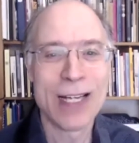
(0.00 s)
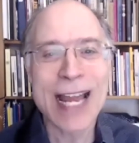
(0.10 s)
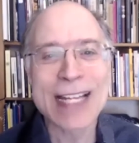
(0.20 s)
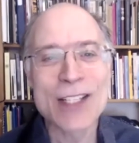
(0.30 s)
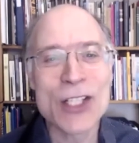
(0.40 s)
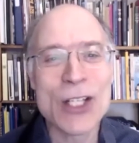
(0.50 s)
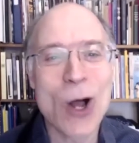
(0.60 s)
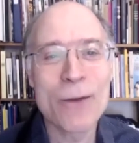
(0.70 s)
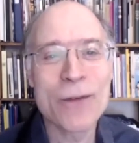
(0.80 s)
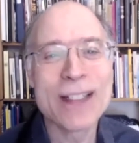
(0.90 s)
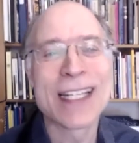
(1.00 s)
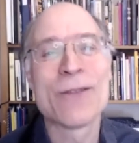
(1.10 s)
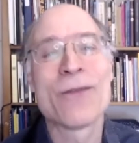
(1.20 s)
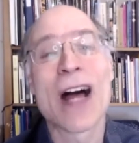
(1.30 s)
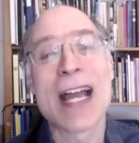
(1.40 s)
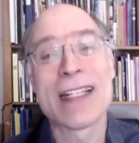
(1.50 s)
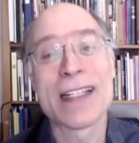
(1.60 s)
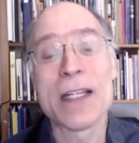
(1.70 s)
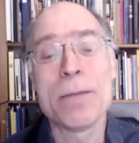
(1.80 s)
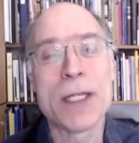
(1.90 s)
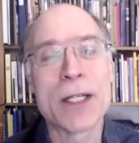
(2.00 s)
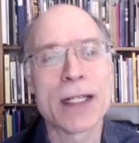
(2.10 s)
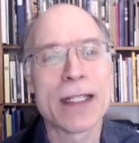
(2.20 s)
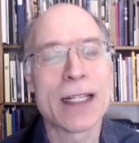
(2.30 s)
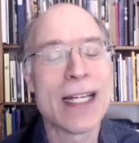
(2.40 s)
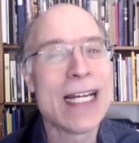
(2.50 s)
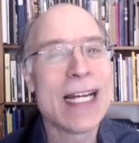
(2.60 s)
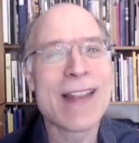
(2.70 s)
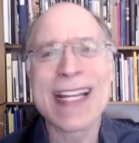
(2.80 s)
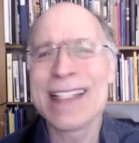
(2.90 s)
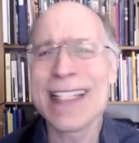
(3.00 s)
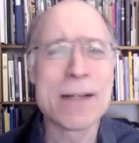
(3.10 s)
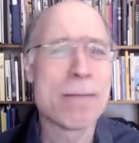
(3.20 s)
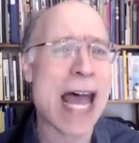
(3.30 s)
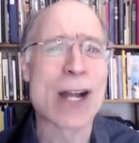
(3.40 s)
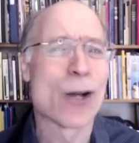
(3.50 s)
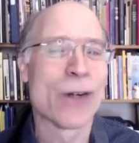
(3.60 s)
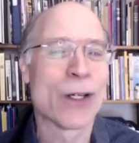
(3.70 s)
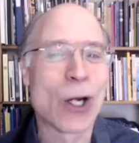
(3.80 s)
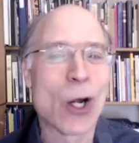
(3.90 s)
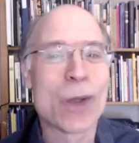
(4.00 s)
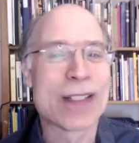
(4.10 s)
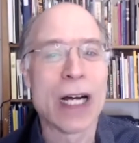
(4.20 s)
And she often confided in Birgit that it didn't matter if a girl was